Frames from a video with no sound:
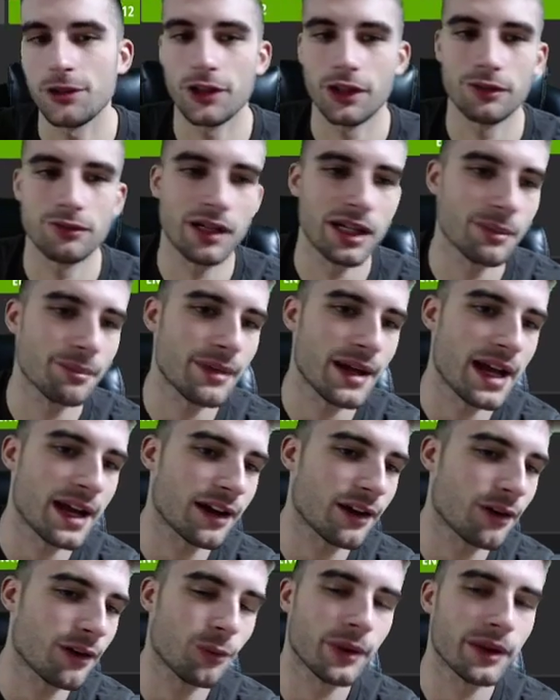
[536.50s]
and you could run it
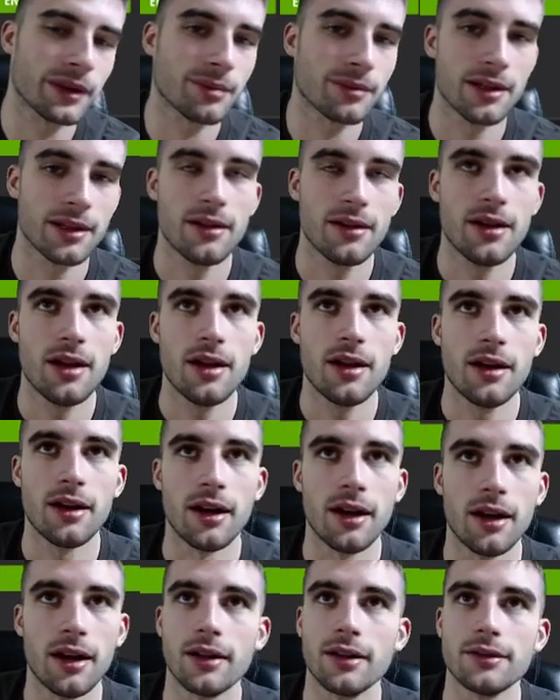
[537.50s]
back with
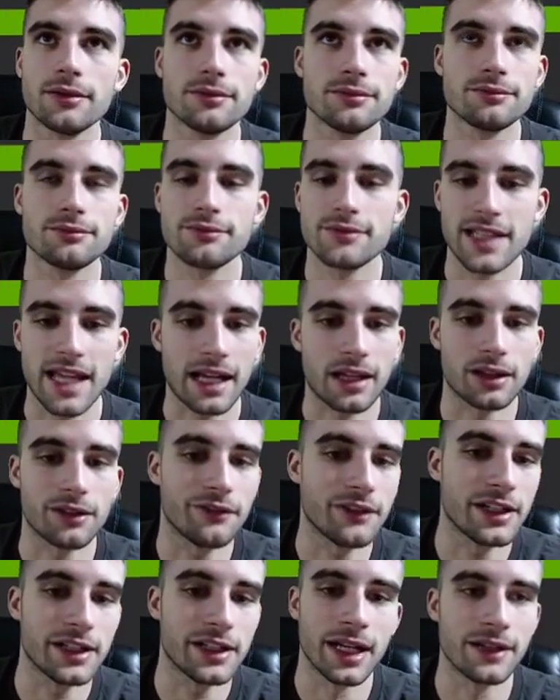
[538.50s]
uh, Zach
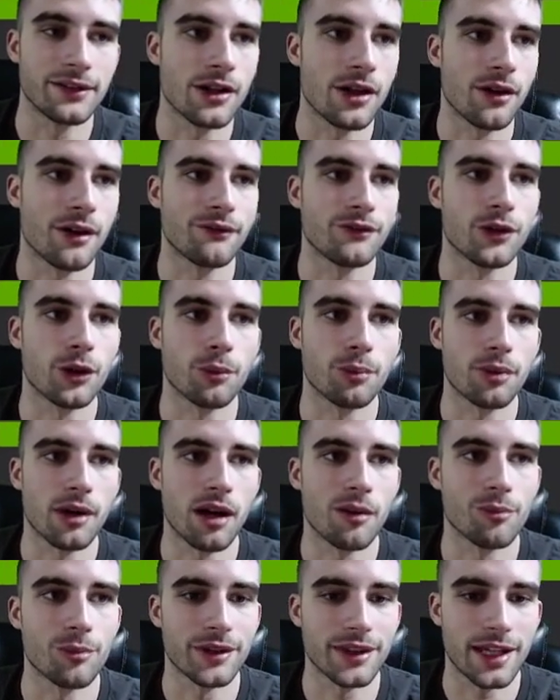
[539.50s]
LaVine. I had no, no
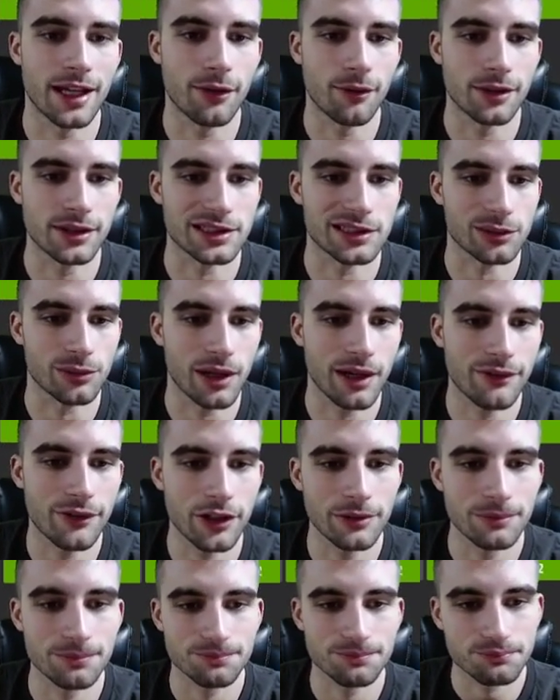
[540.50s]
problem with that whatsoever.